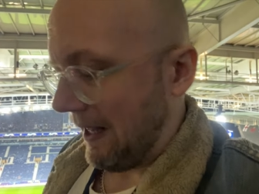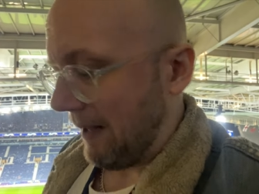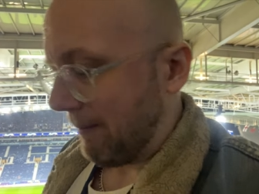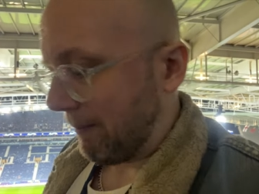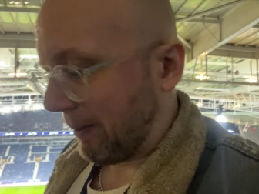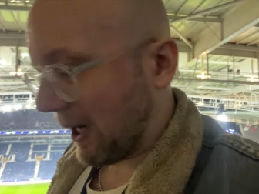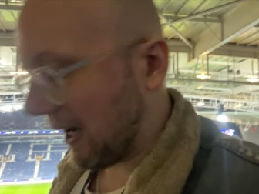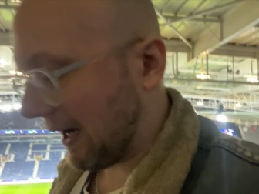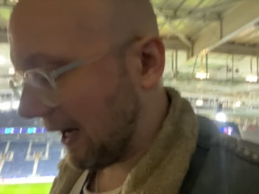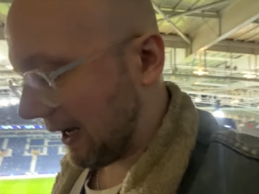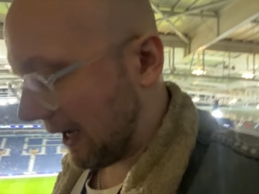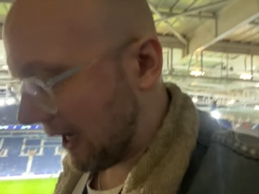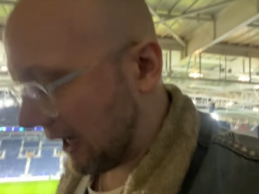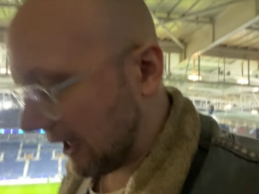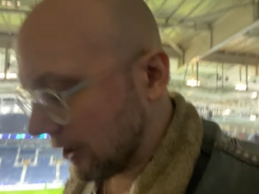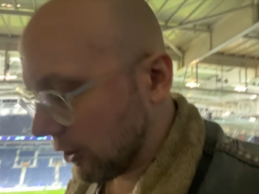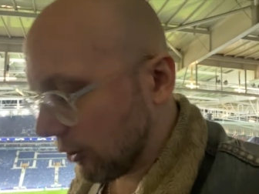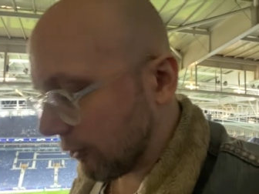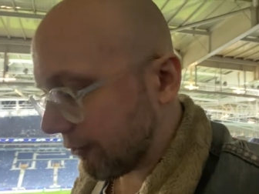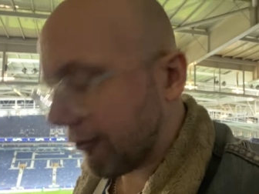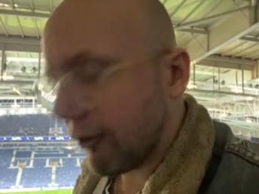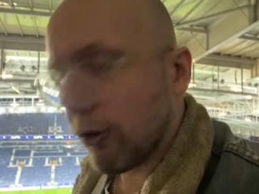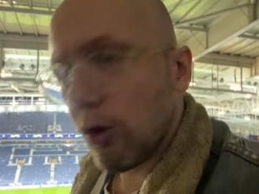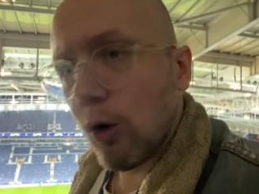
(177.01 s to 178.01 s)
But I
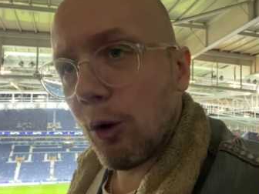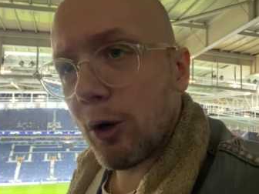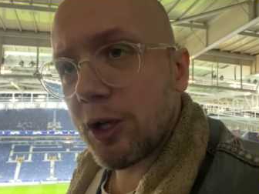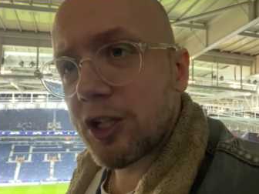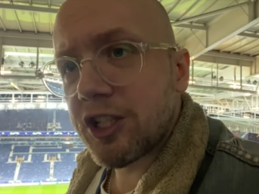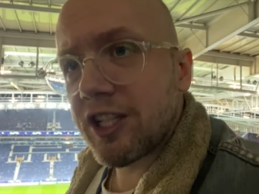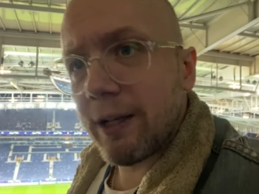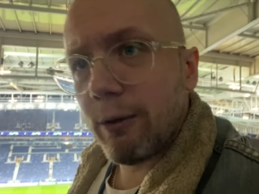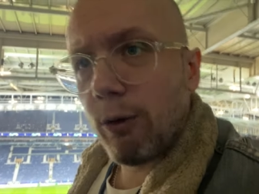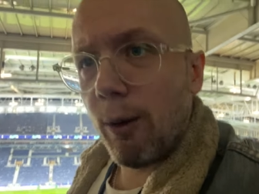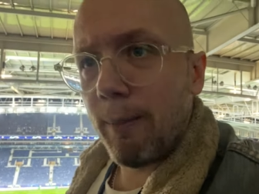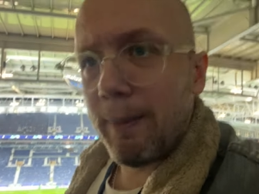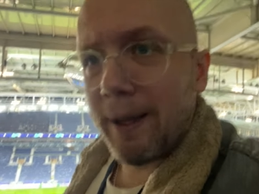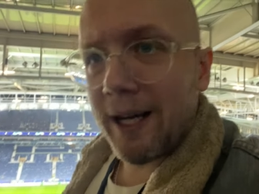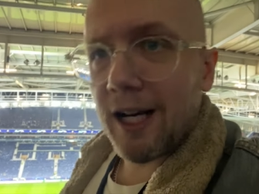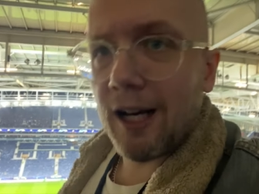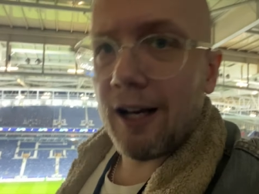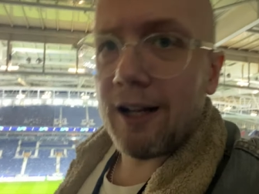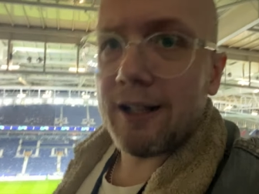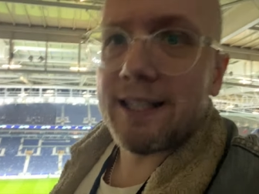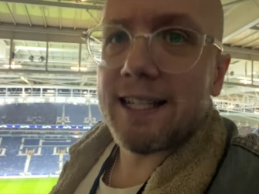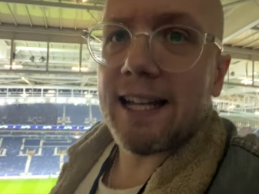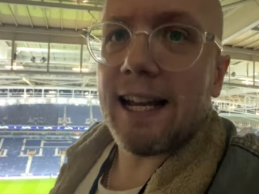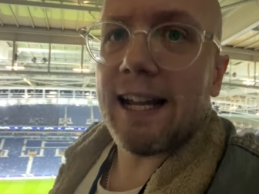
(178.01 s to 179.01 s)
look forward to seeing what Mikel
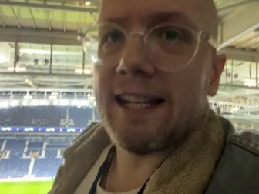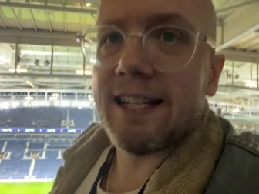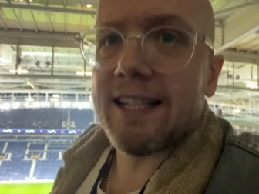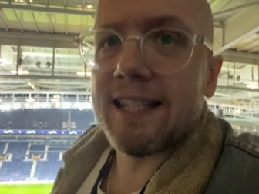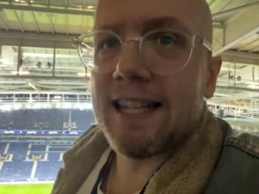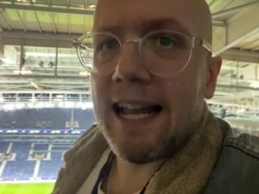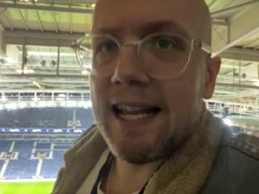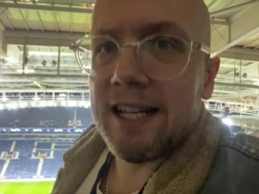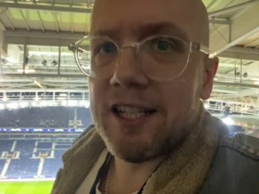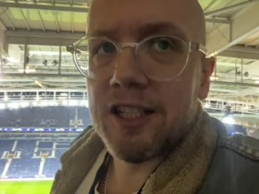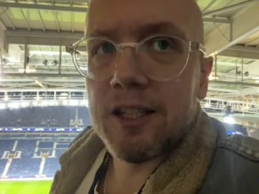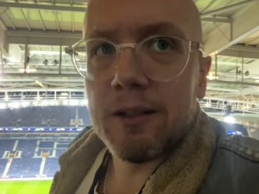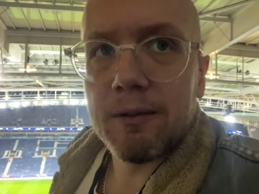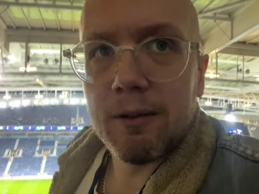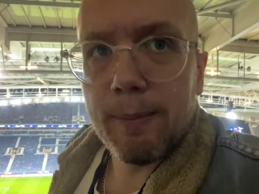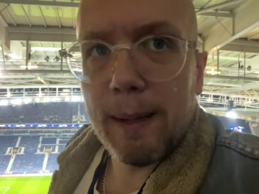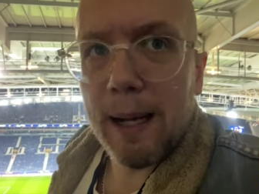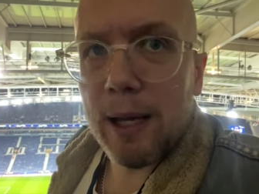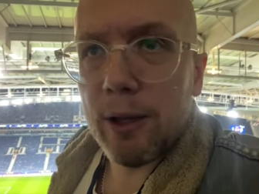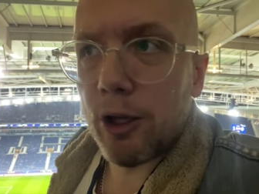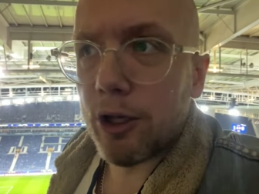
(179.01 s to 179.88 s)
Arteta says about